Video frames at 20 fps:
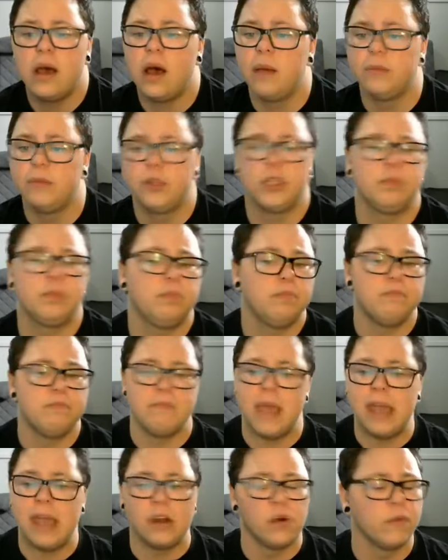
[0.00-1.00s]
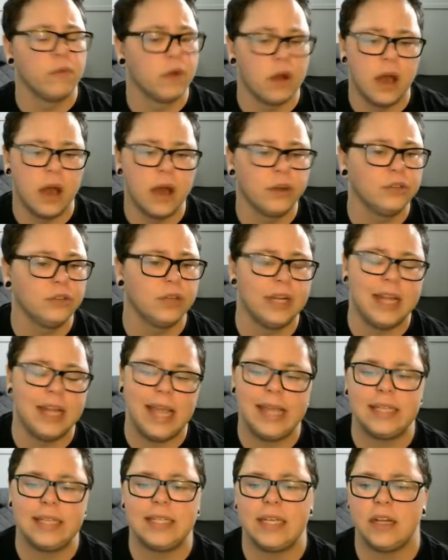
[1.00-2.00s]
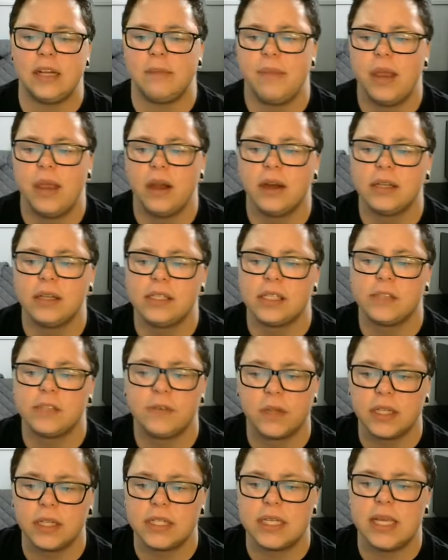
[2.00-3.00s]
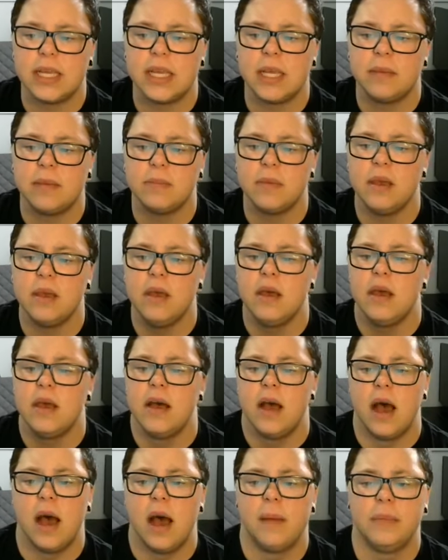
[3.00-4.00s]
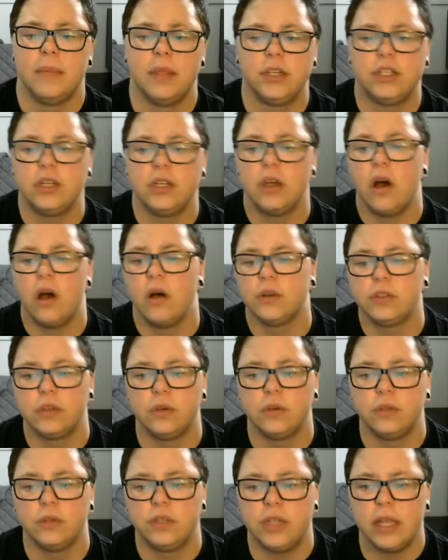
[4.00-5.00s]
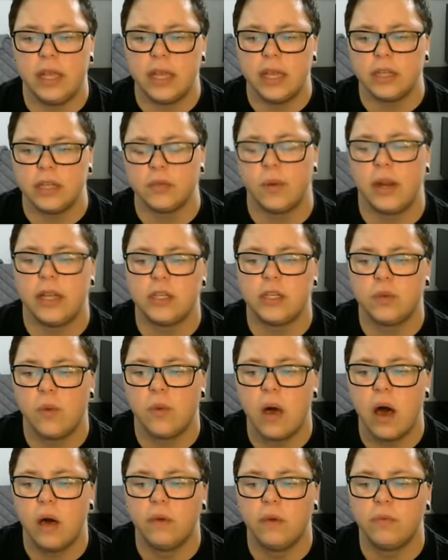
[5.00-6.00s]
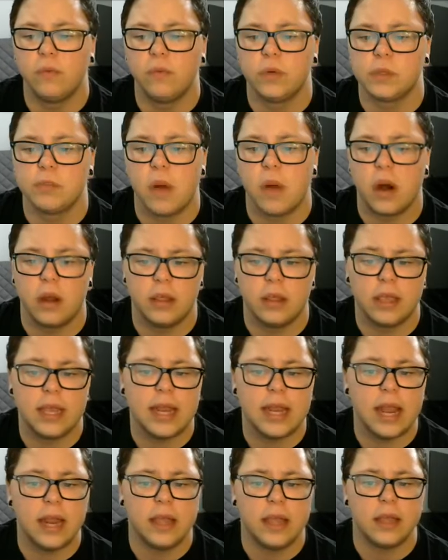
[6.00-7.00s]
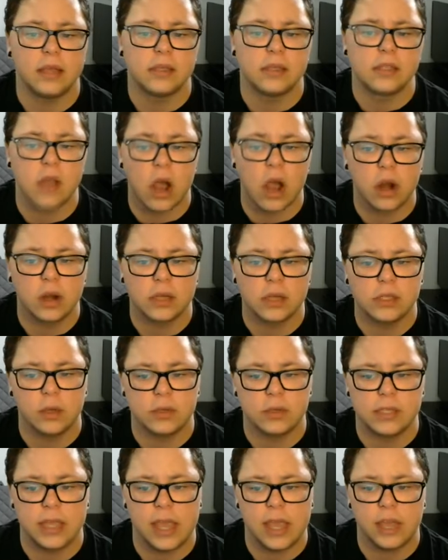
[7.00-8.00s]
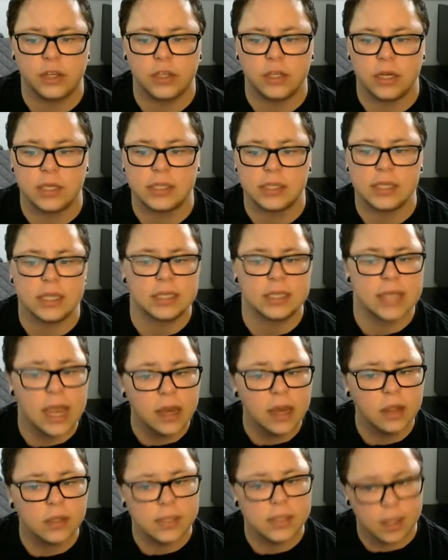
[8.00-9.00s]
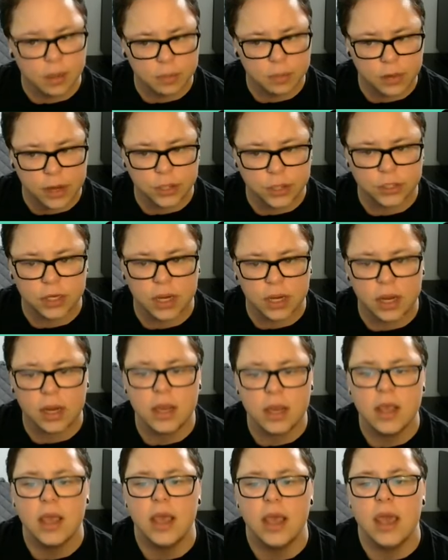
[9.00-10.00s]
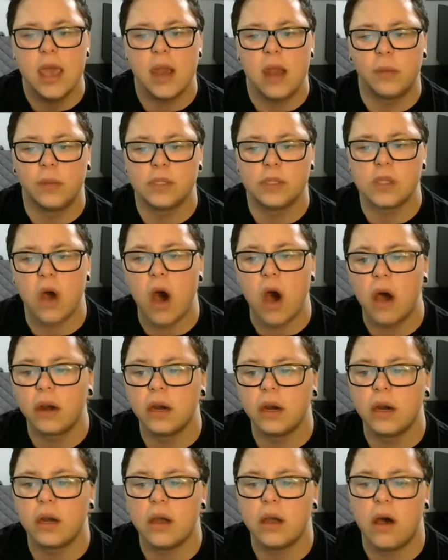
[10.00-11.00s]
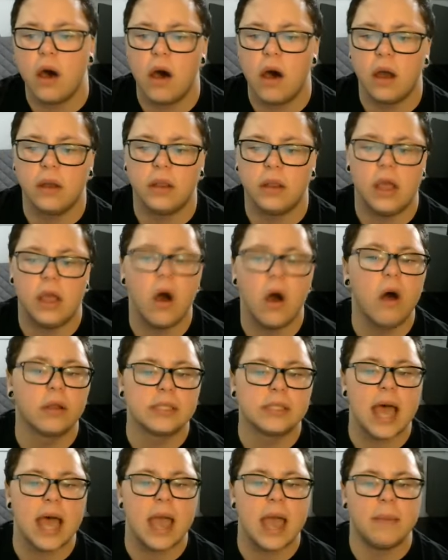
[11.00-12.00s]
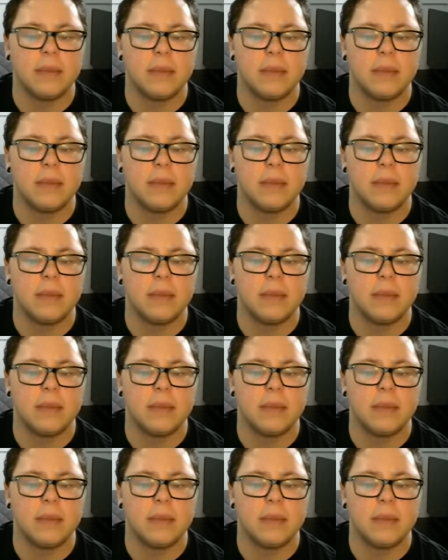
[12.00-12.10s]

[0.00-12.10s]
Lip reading: She's made over 118 appearances for the team. And then she in 2012 was part of the Canadian Soccer Association centennial celebration and was honored on the all-time